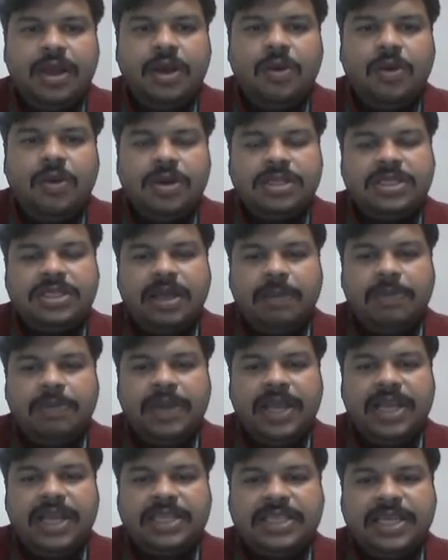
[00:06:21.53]
Once the
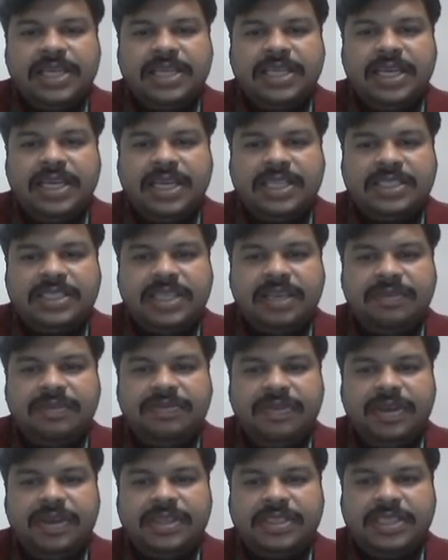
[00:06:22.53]
application in the testing
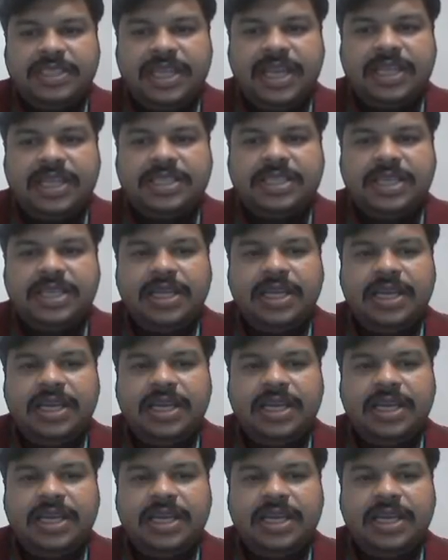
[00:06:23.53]
stage,